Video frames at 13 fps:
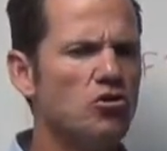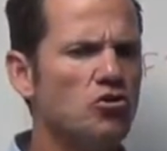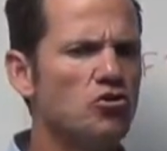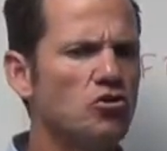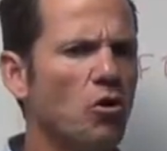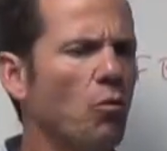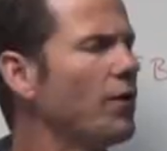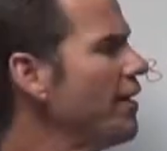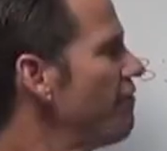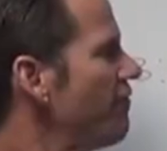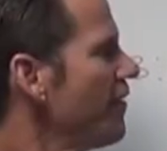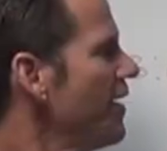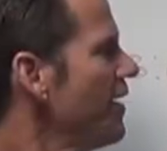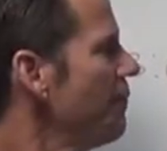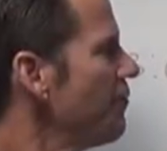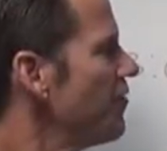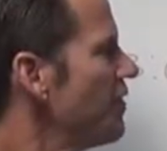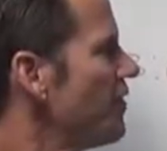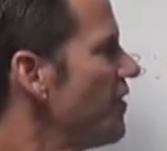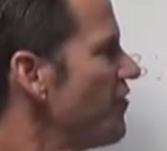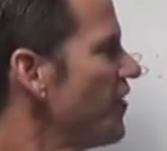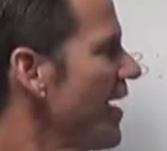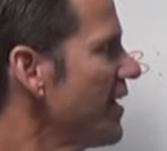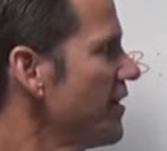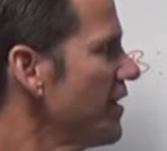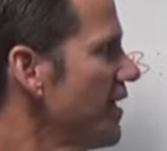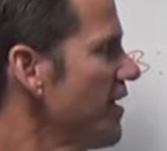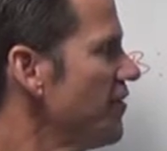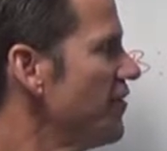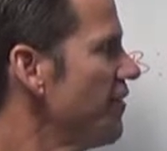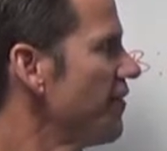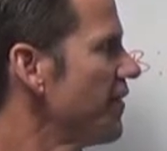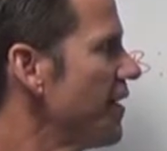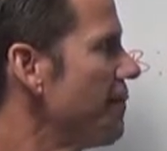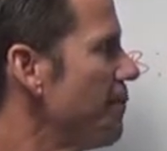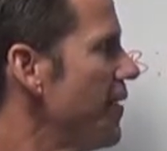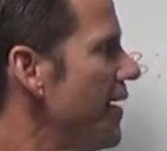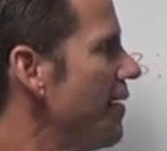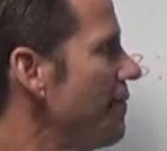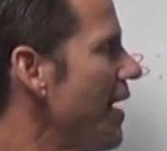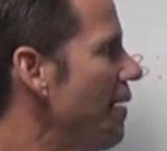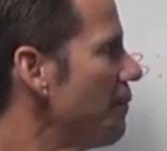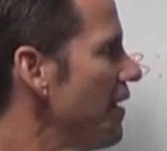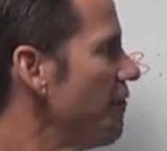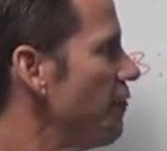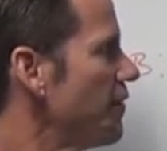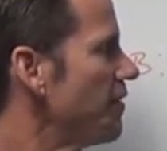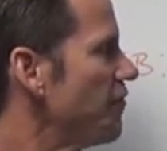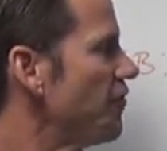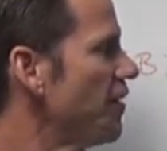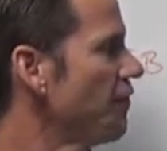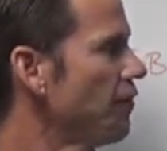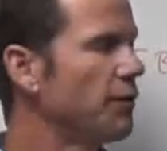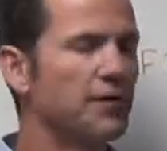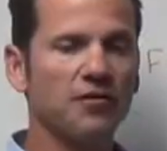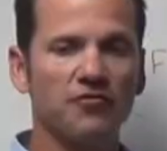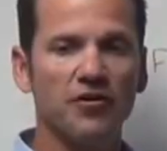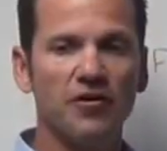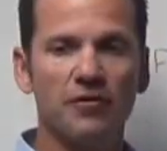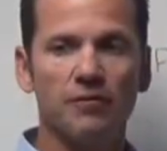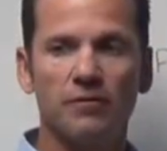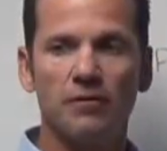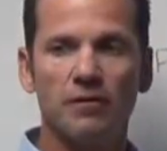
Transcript: So when it flips the second to least significant bit, I'm left with a 0 and a 2.